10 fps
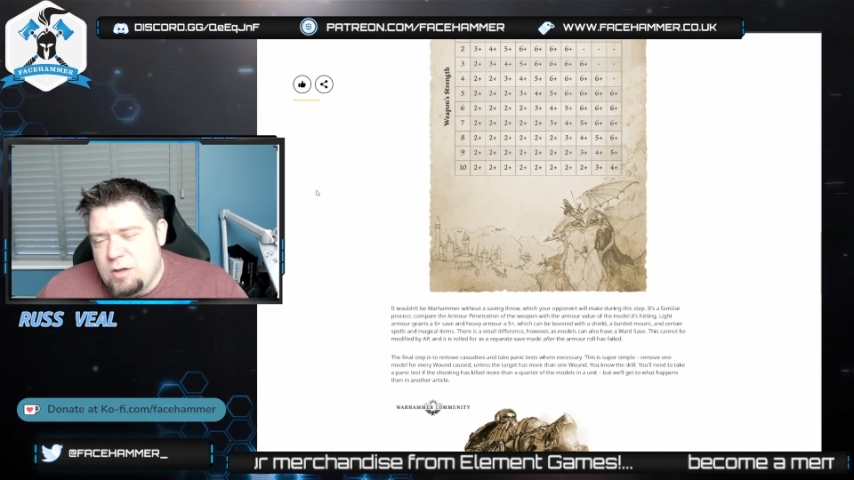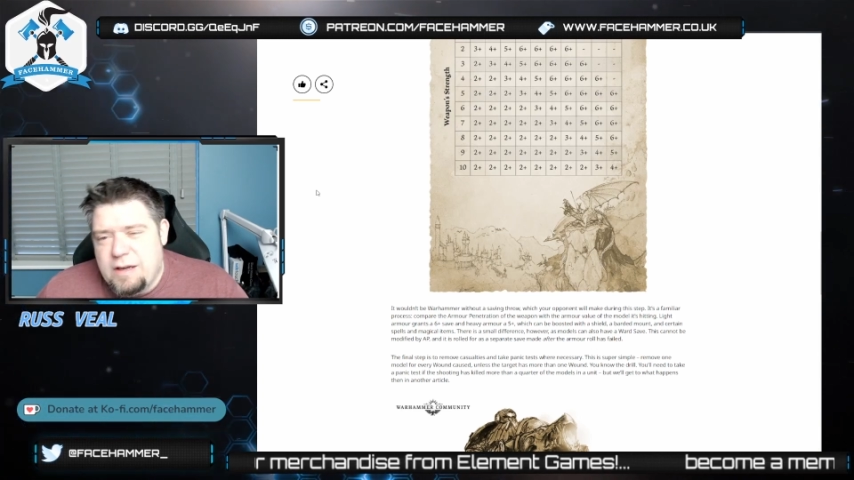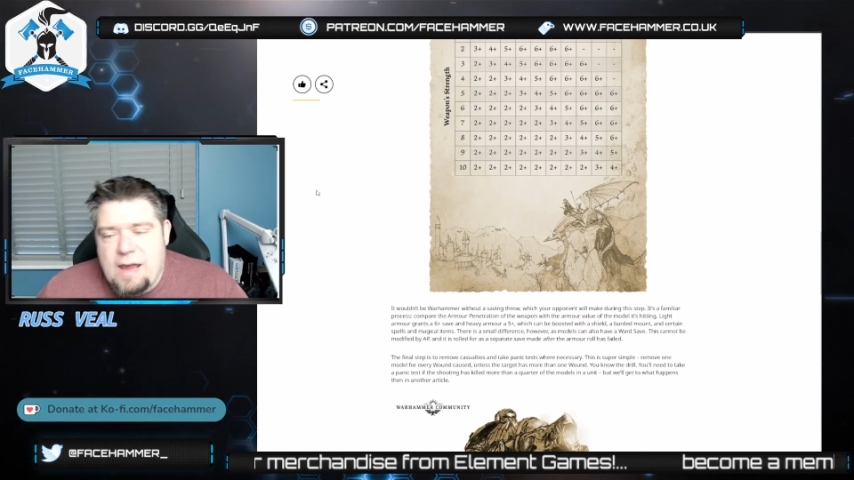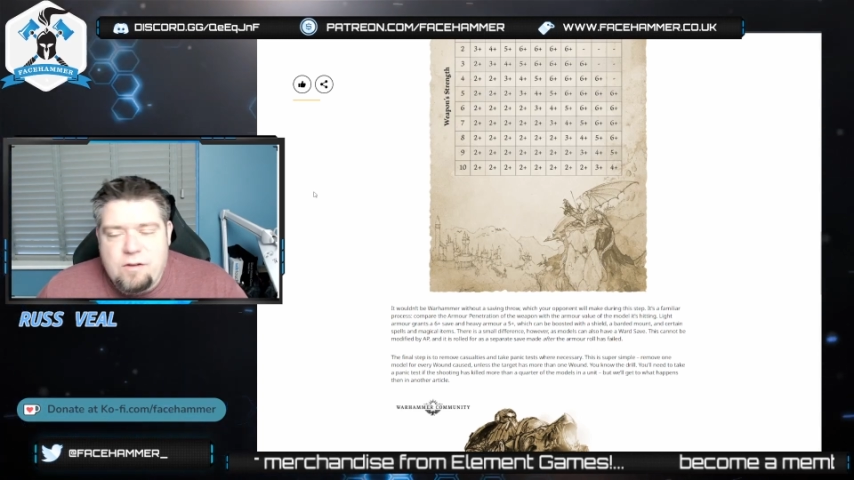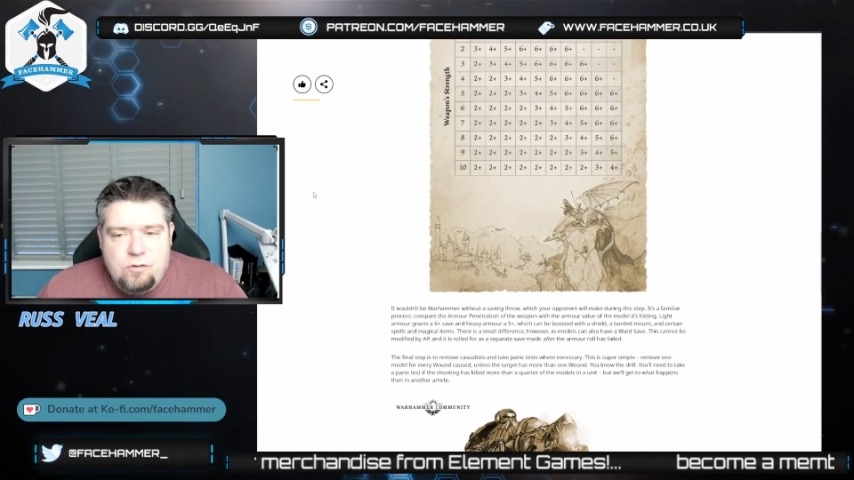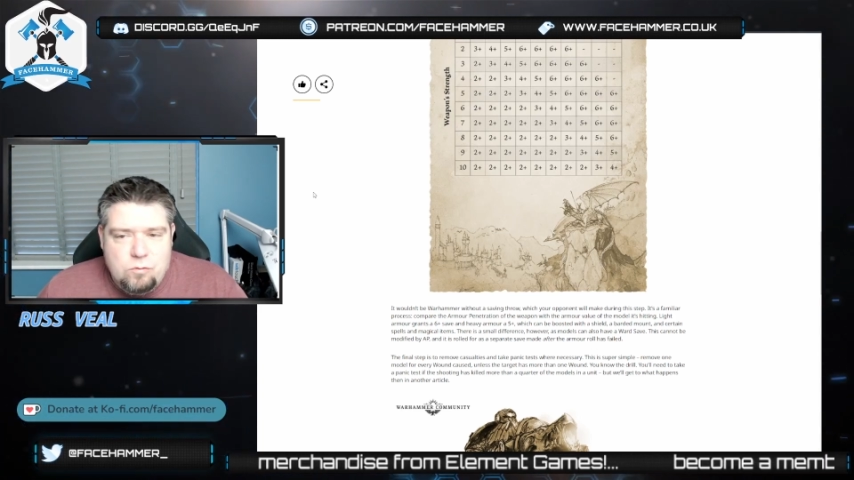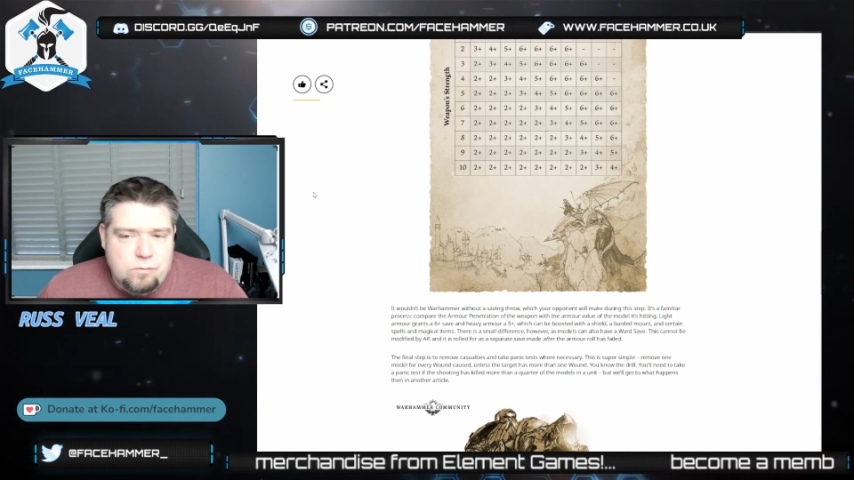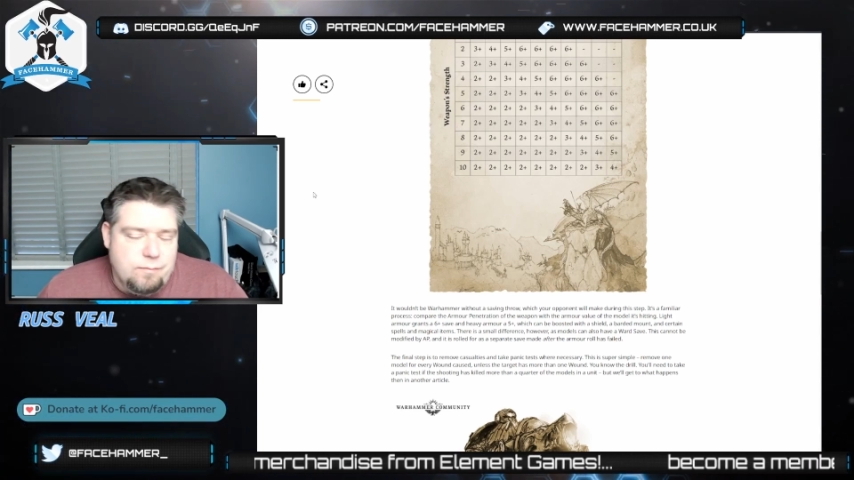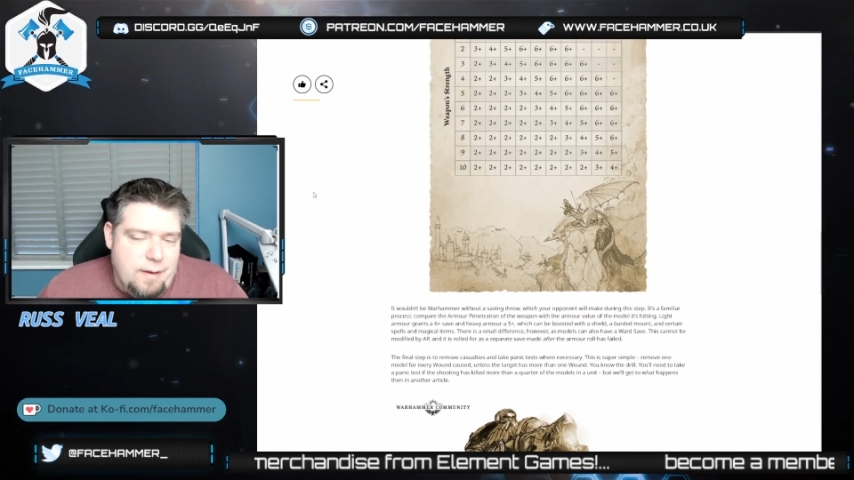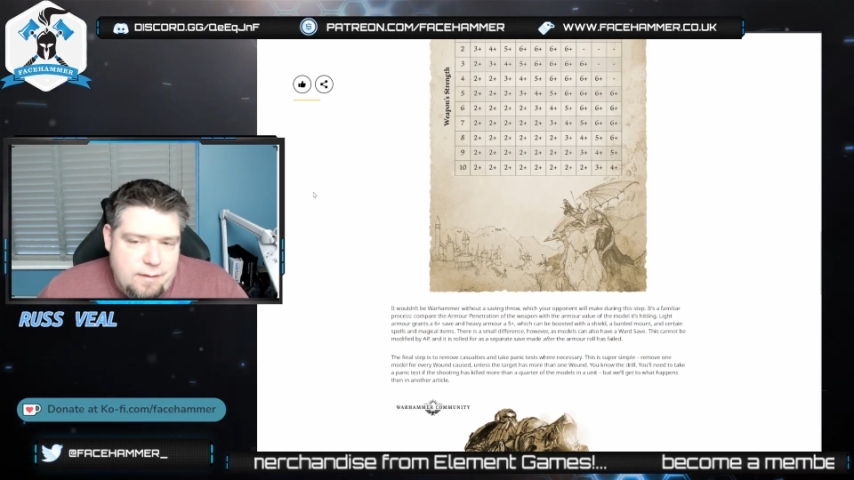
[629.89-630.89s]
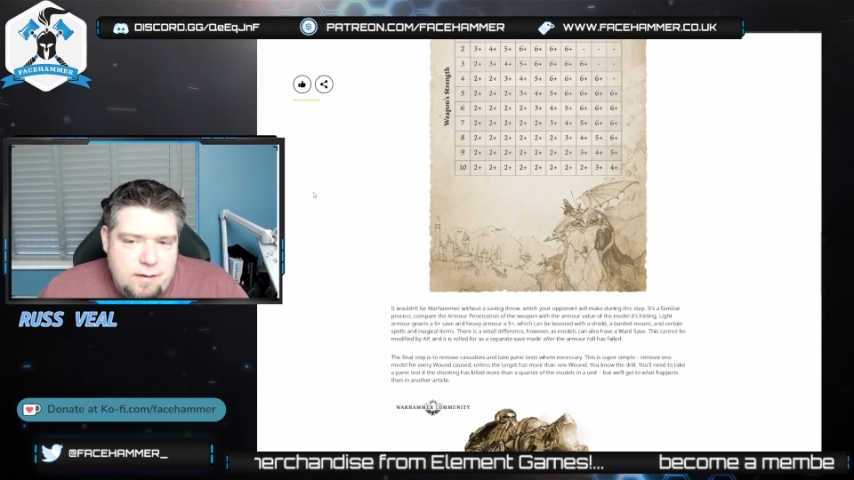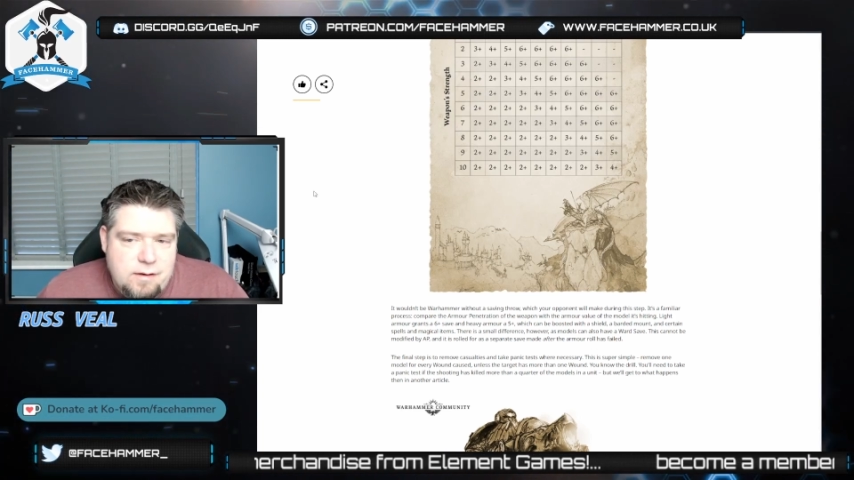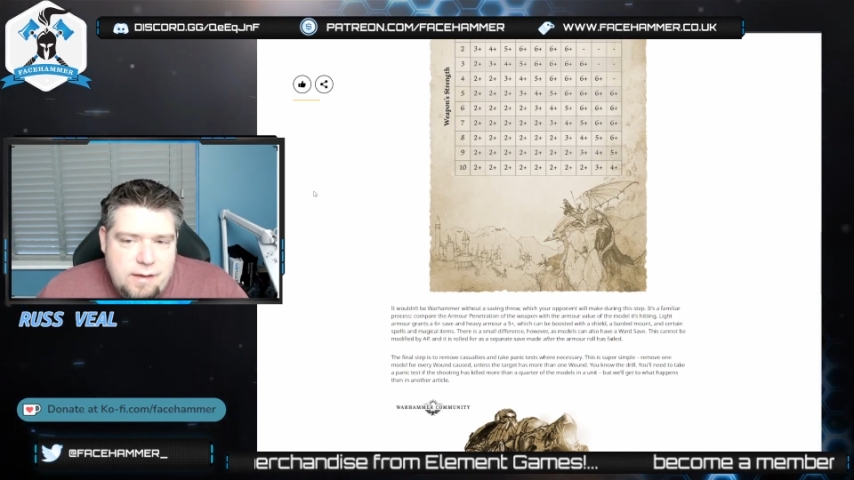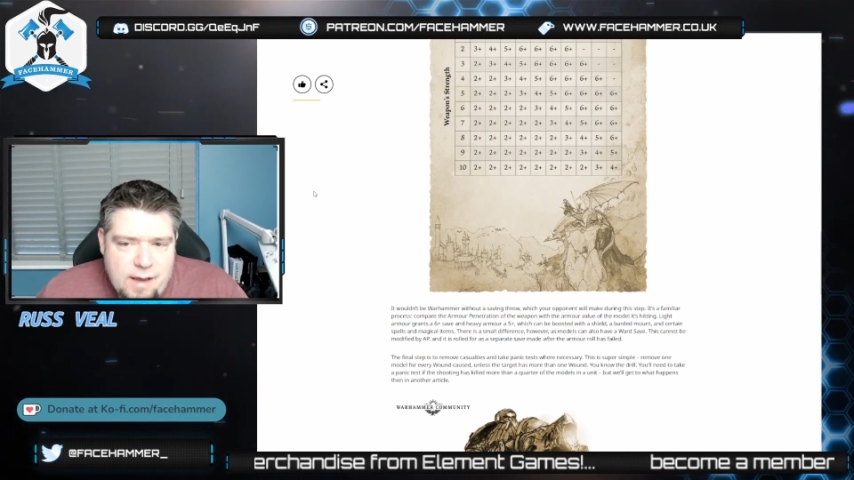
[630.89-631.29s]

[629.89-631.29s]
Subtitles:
You could get a sword, you could